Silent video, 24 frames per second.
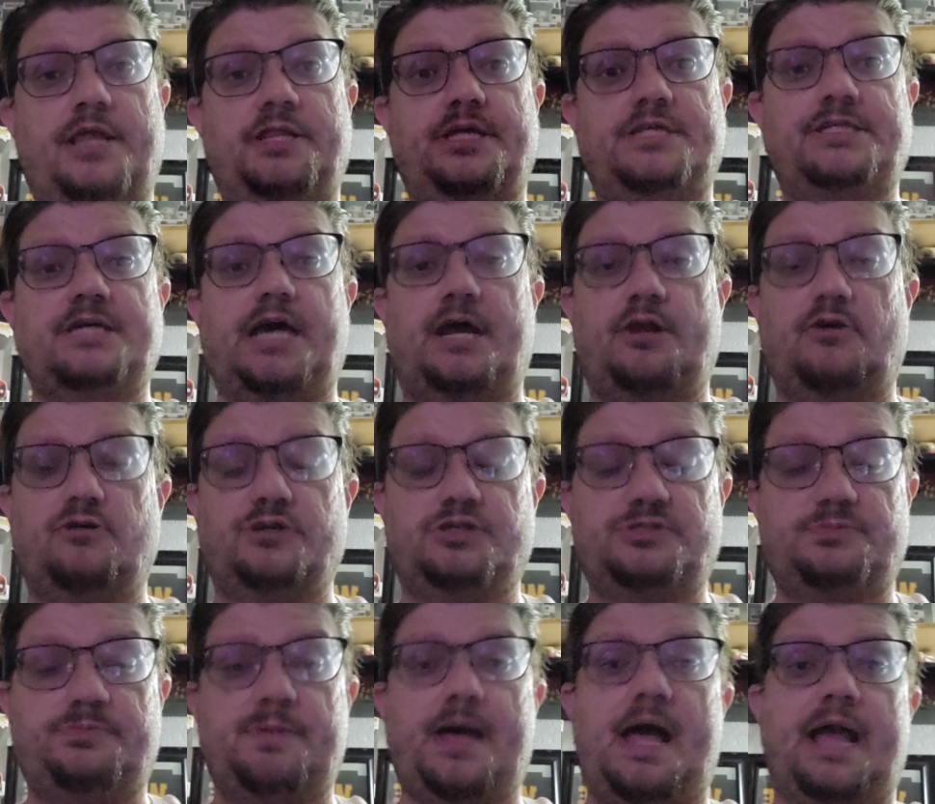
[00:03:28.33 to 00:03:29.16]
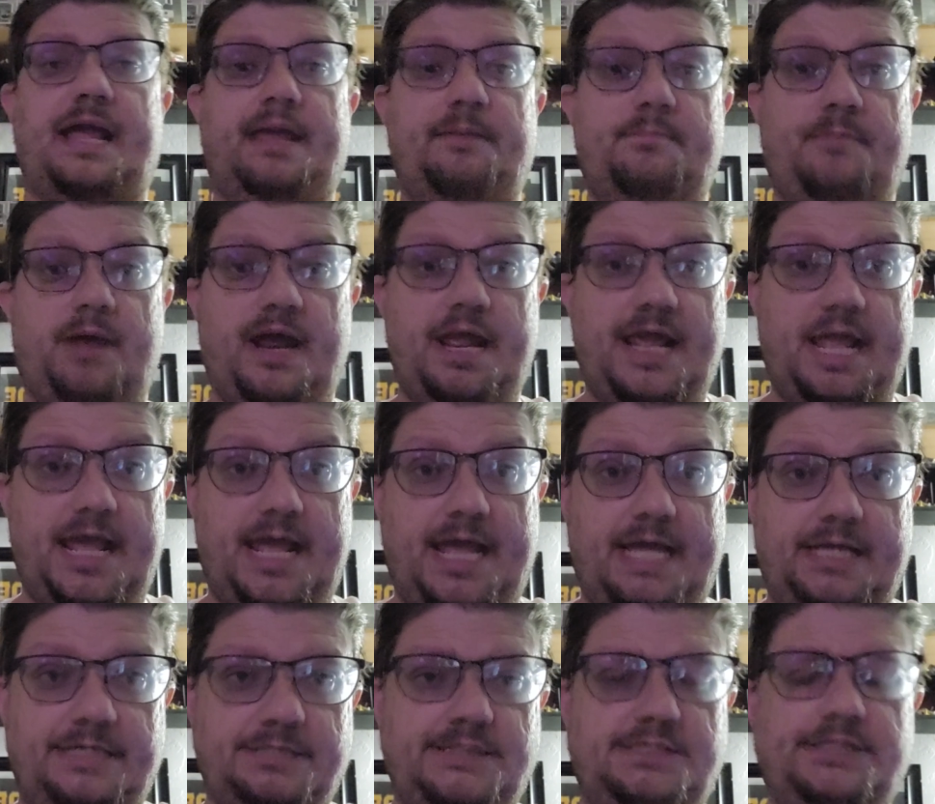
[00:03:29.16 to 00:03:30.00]
and the title is back in my
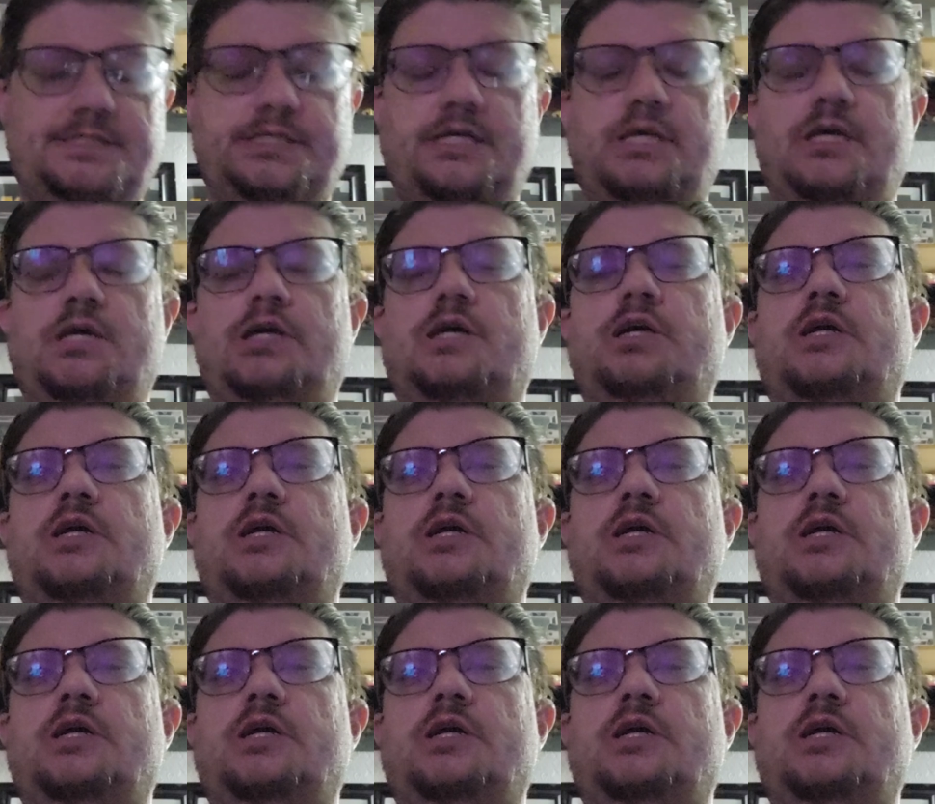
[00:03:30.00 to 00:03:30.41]
hands.